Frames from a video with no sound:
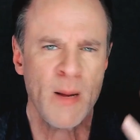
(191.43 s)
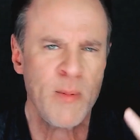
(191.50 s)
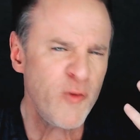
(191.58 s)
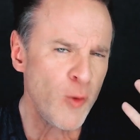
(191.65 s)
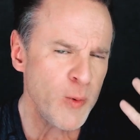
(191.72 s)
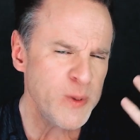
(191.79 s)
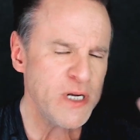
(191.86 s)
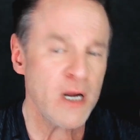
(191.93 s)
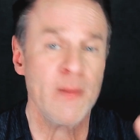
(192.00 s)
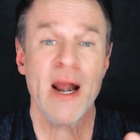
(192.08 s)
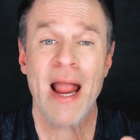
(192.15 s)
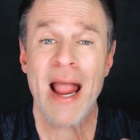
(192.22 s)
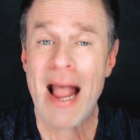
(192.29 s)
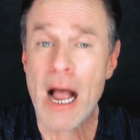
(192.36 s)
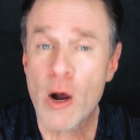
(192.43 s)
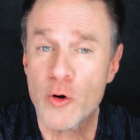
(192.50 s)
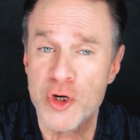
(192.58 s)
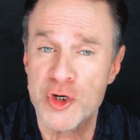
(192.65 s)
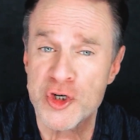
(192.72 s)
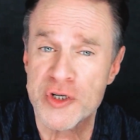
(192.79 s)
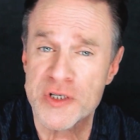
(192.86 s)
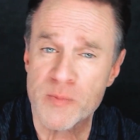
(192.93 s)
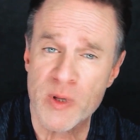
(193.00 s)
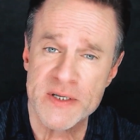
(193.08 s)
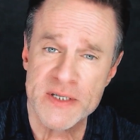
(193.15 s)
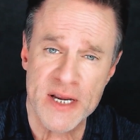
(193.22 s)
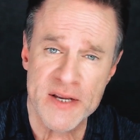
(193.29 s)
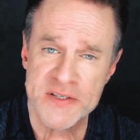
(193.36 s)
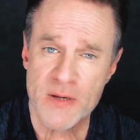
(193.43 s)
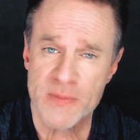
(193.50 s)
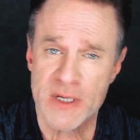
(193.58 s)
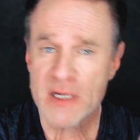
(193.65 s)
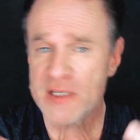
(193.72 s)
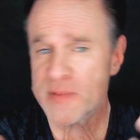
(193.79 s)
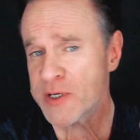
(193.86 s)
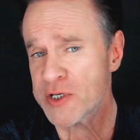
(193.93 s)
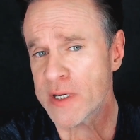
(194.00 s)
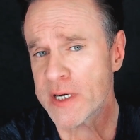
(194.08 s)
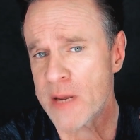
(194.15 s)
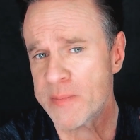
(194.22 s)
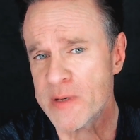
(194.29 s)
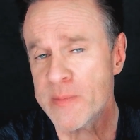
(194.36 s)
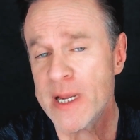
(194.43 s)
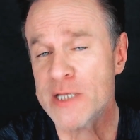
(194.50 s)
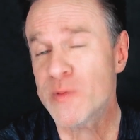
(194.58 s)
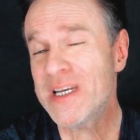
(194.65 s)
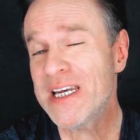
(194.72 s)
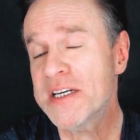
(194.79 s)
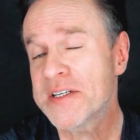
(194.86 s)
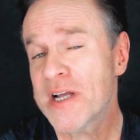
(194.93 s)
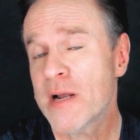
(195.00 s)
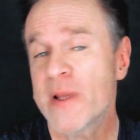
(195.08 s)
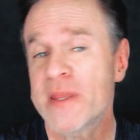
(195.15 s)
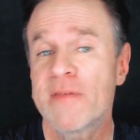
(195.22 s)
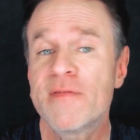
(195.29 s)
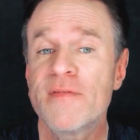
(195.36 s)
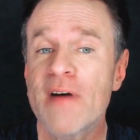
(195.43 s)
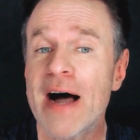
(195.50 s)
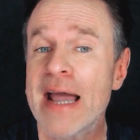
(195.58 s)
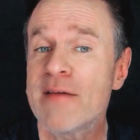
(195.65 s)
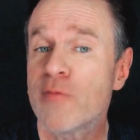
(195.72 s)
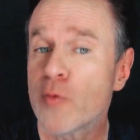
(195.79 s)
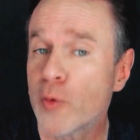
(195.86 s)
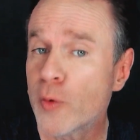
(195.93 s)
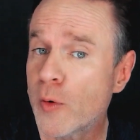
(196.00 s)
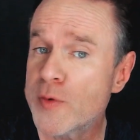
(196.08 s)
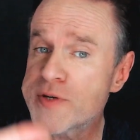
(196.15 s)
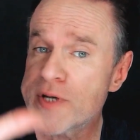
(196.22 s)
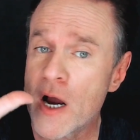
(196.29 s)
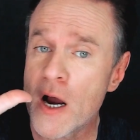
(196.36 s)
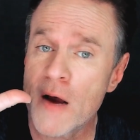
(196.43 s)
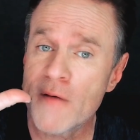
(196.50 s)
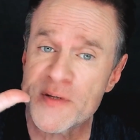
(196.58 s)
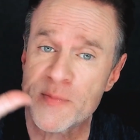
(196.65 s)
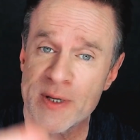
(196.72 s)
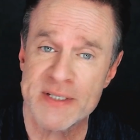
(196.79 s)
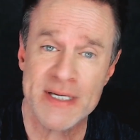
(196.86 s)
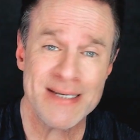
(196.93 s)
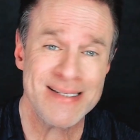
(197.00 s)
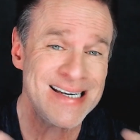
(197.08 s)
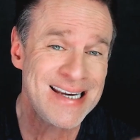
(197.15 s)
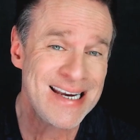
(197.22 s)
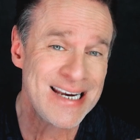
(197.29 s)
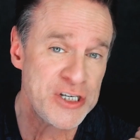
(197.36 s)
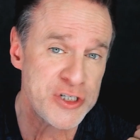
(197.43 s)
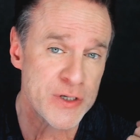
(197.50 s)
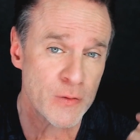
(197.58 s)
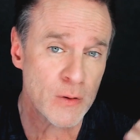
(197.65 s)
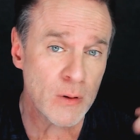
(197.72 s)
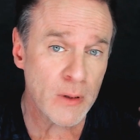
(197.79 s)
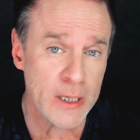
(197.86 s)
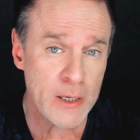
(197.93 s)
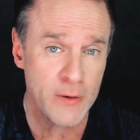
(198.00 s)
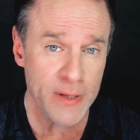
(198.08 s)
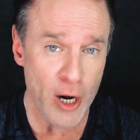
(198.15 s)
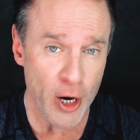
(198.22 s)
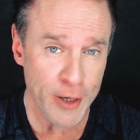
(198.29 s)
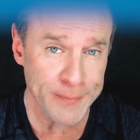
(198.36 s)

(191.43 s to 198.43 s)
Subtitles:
before we talk about how you should split test something, especially an opt-in page, we need to talk about the 5 rules of split testing in general. Here they are.